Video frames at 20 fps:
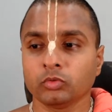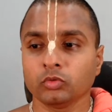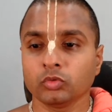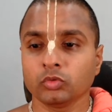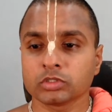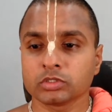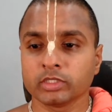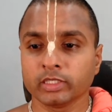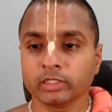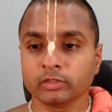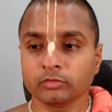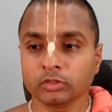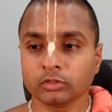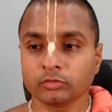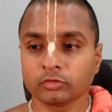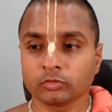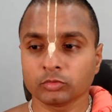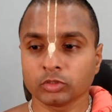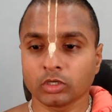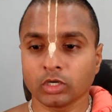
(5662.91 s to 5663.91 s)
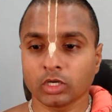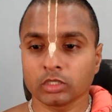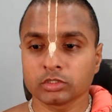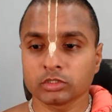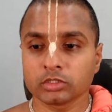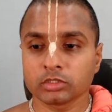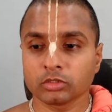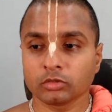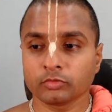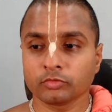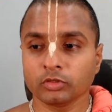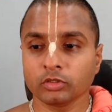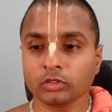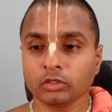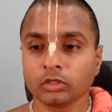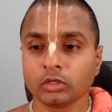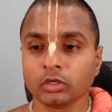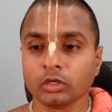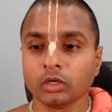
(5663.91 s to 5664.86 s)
was delivered from the clutches of a